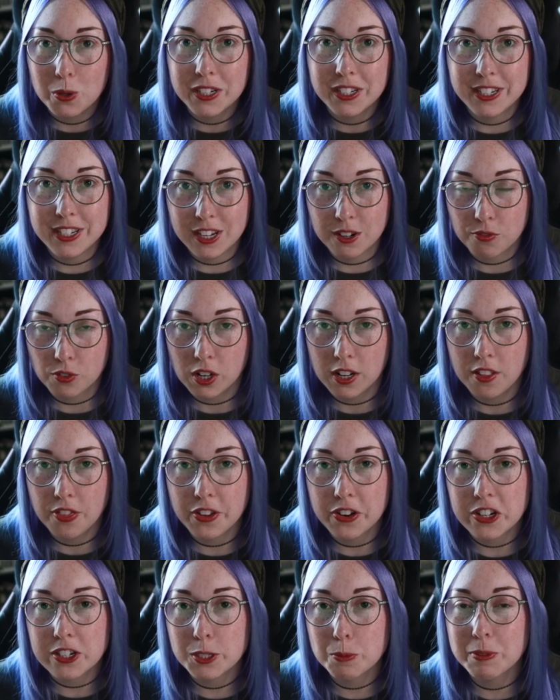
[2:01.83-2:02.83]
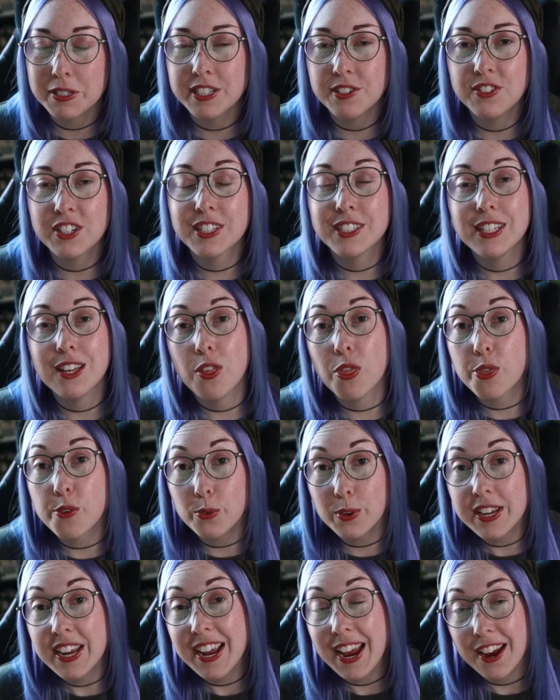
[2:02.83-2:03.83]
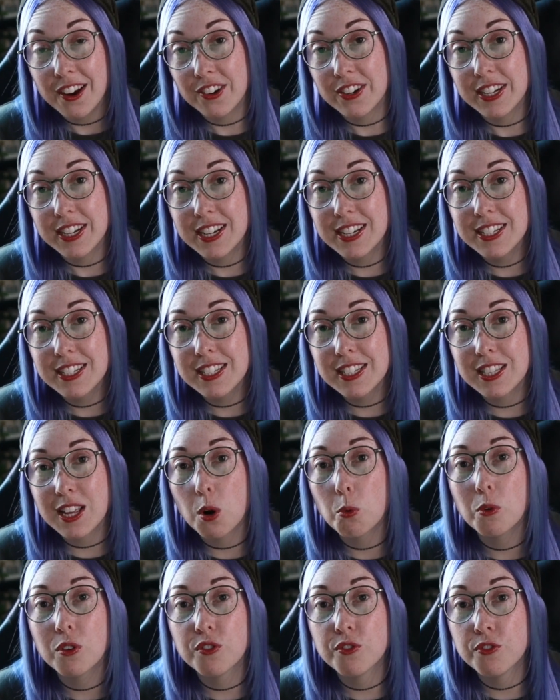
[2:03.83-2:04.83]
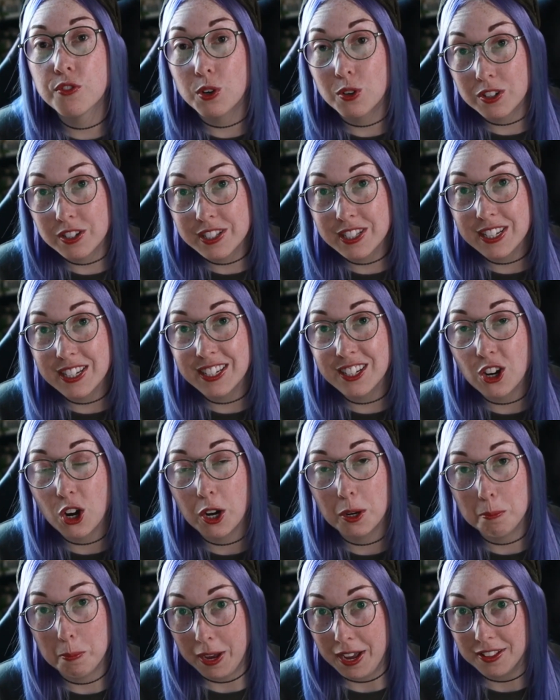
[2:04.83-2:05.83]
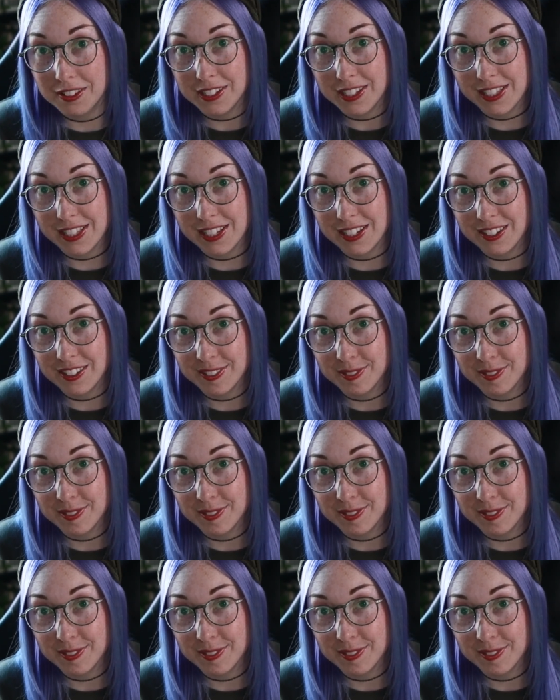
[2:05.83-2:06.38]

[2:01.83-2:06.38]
different. There are specifically 3 areas that we're focusing on balancing.